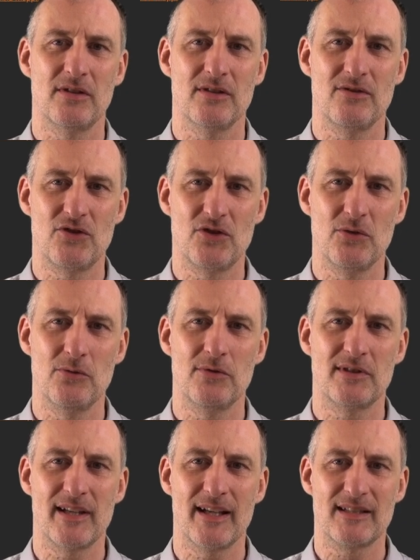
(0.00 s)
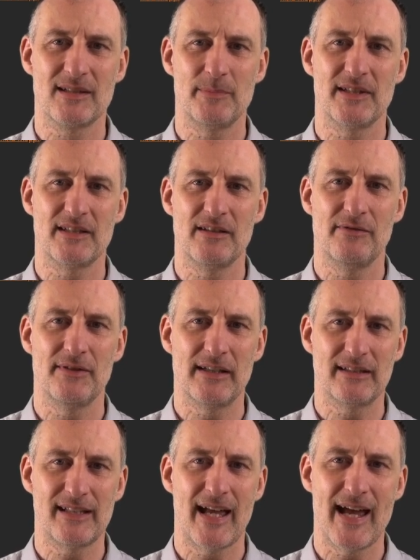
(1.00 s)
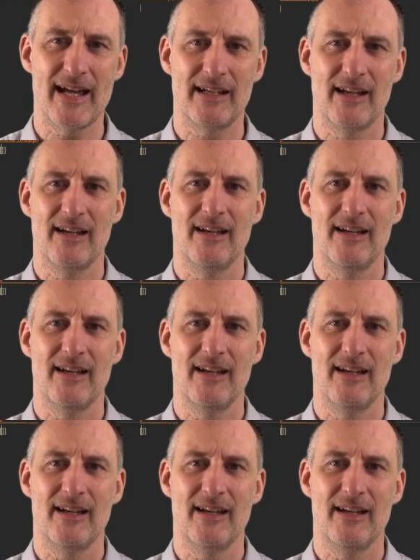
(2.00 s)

can choose that specific tag